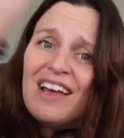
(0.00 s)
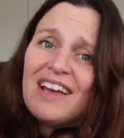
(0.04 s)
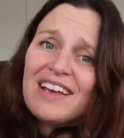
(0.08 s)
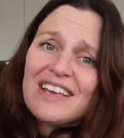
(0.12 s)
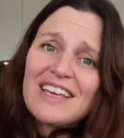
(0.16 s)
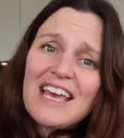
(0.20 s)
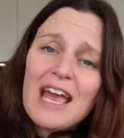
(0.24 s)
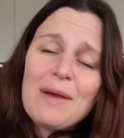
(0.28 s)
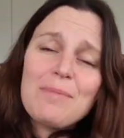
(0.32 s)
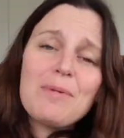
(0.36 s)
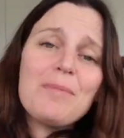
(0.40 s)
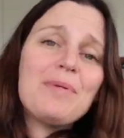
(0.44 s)

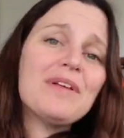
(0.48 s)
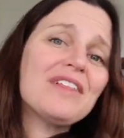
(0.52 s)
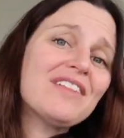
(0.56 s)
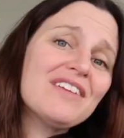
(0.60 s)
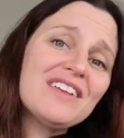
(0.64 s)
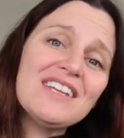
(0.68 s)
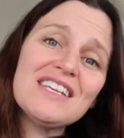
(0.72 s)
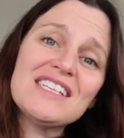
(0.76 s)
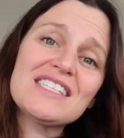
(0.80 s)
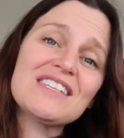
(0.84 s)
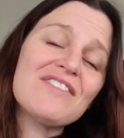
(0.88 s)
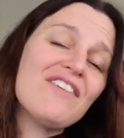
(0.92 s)

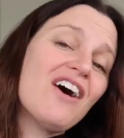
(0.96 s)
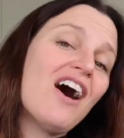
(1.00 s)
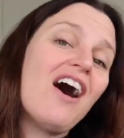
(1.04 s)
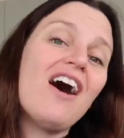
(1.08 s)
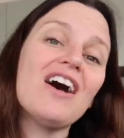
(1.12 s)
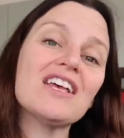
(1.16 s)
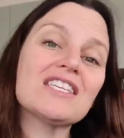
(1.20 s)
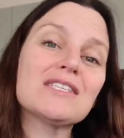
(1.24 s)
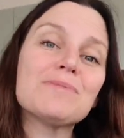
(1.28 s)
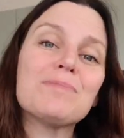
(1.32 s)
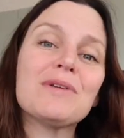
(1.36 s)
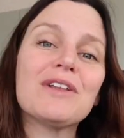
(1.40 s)
capabilities of a
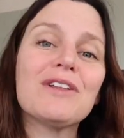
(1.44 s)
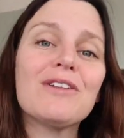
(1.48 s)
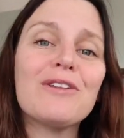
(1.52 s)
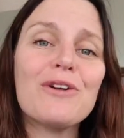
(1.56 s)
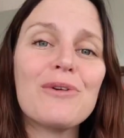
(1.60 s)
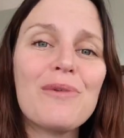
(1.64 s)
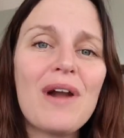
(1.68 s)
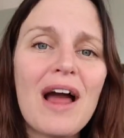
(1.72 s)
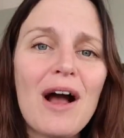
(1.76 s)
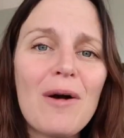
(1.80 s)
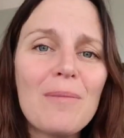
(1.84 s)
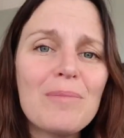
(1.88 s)
hospital
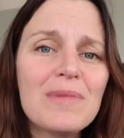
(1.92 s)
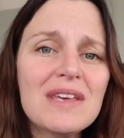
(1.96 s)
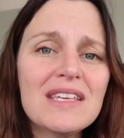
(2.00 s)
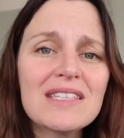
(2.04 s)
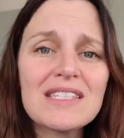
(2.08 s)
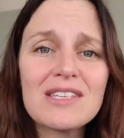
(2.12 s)
around me.